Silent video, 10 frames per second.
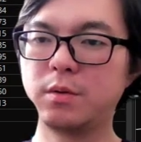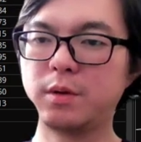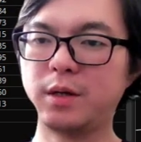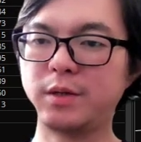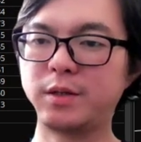
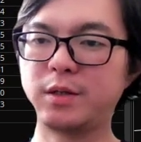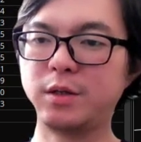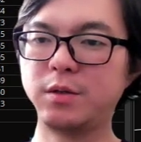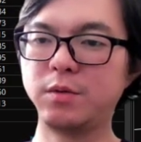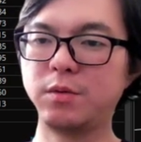
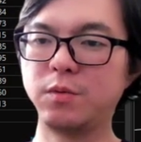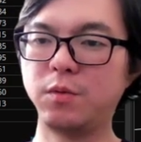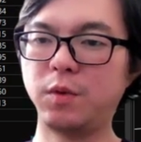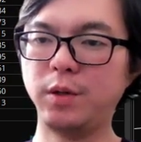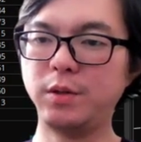testing
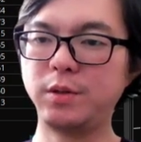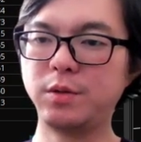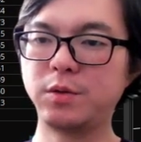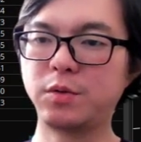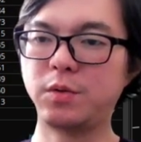once,
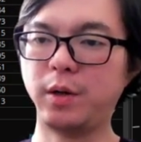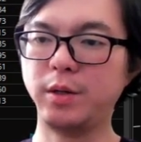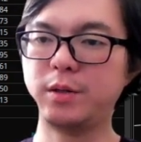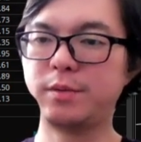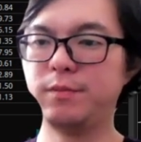
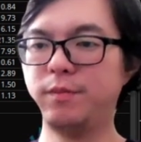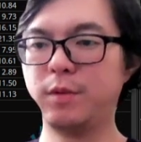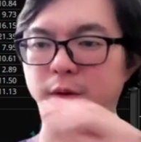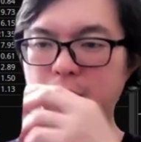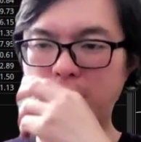twice,
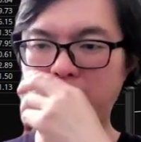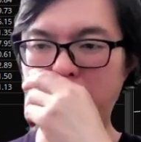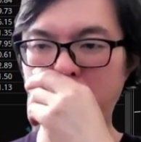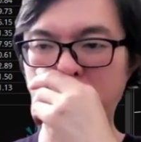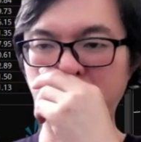
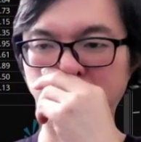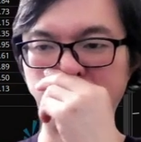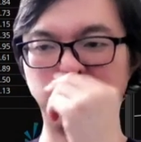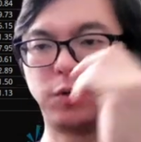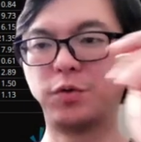along
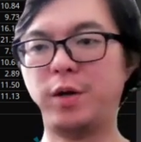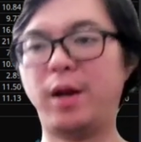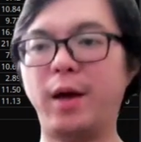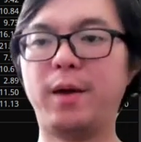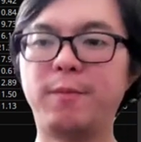with the trend
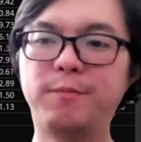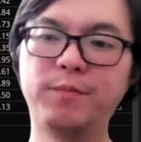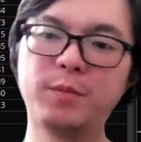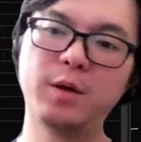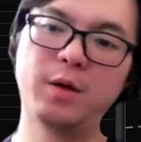line.
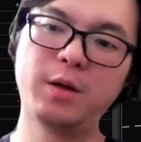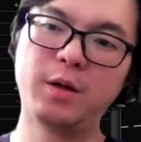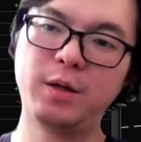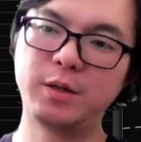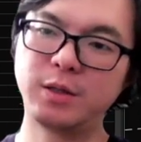
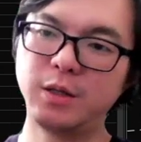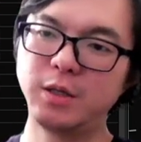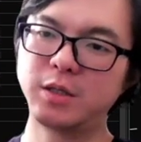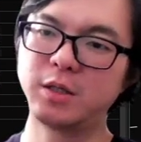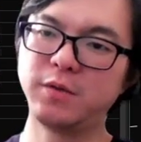This
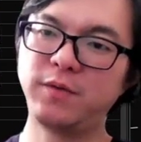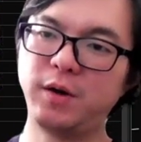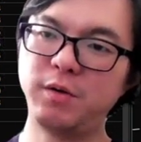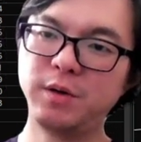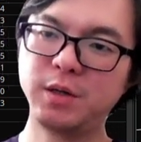is a
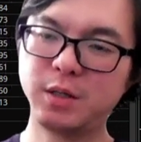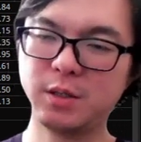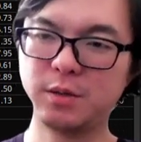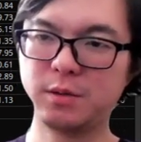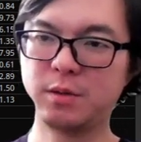very good